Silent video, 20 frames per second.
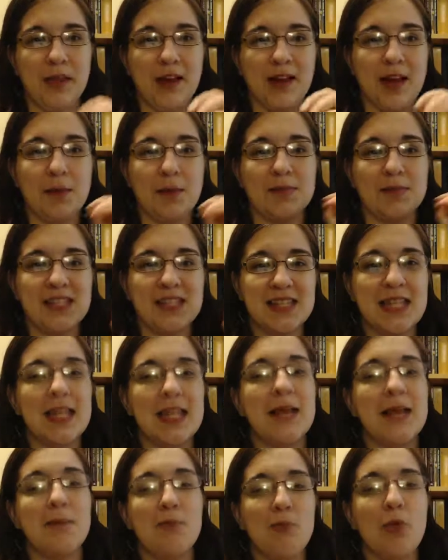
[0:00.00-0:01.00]
and I'm
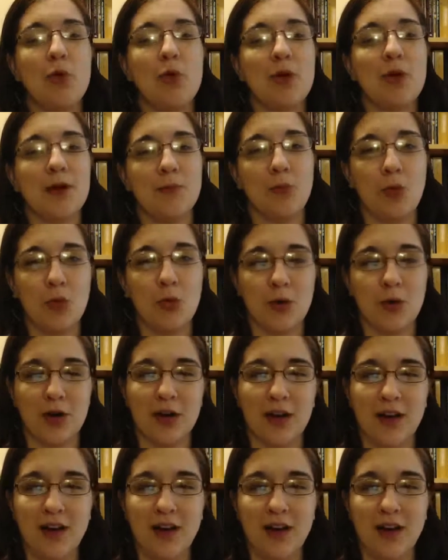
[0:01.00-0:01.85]
seeing more and more